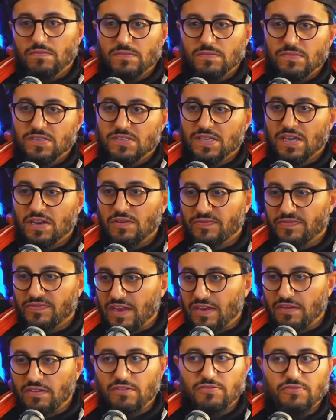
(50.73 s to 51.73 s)
set of
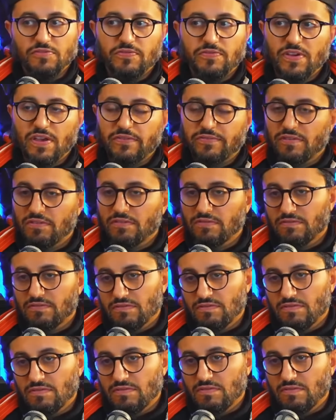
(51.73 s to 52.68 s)
10 years or 5 years.